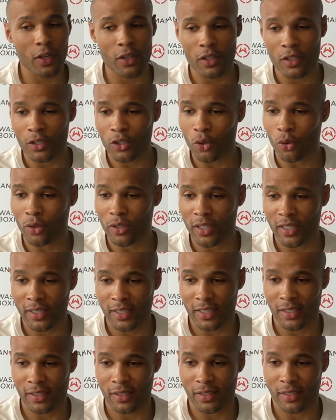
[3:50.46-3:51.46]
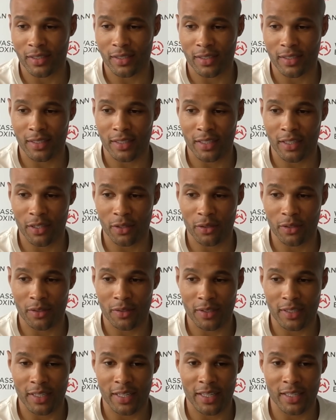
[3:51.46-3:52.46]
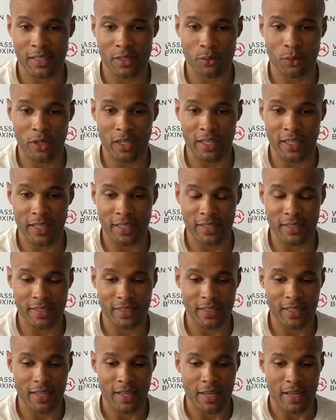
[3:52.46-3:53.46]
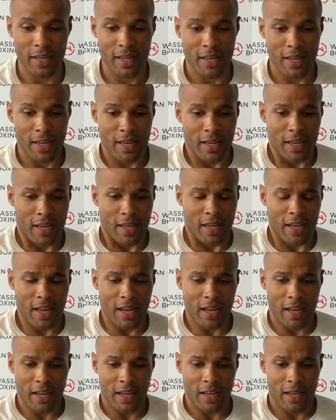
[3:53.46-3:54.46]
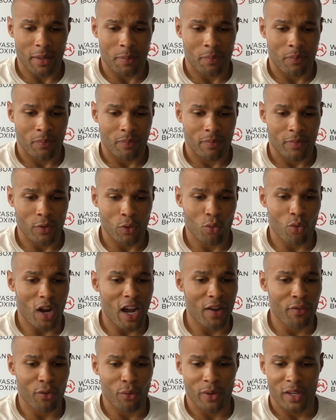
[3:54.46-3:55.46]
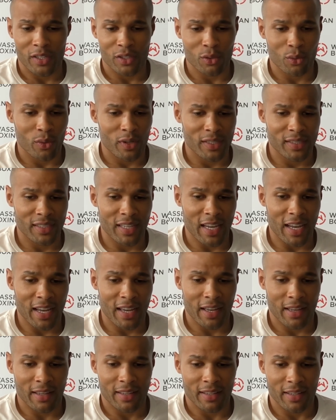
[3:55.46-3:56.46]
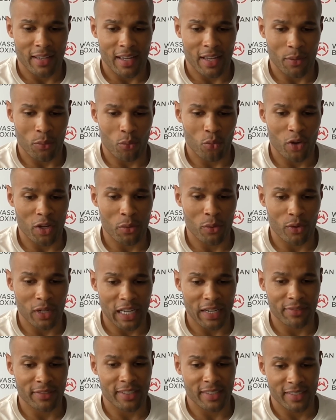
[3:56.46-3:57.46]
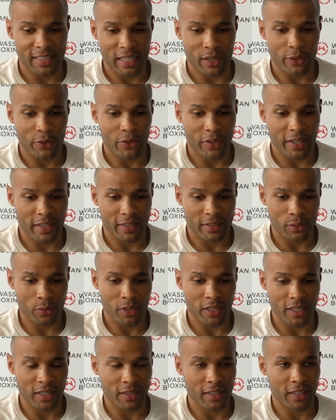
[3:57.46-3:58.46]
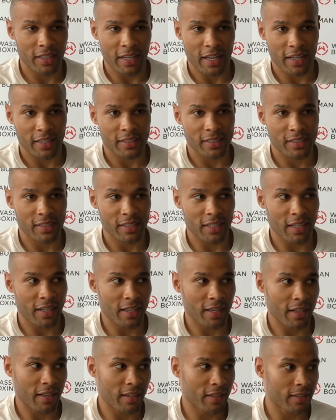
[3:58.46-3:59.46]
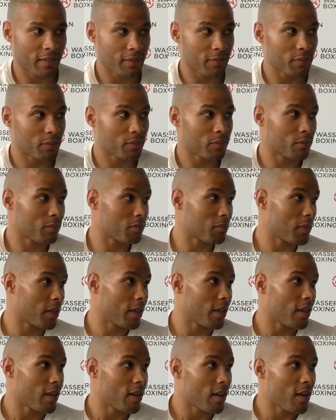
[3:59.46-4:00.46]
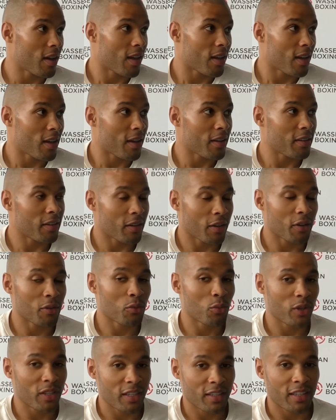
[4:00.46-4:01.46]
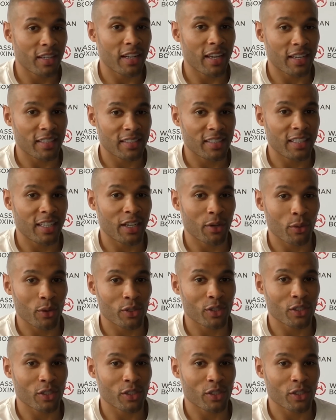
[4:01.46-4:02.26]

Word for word: Saunders is, you know, he is what he is. Uh, the rivalry is always there, and we will have to settle things within the next, uh, you know, within the next year or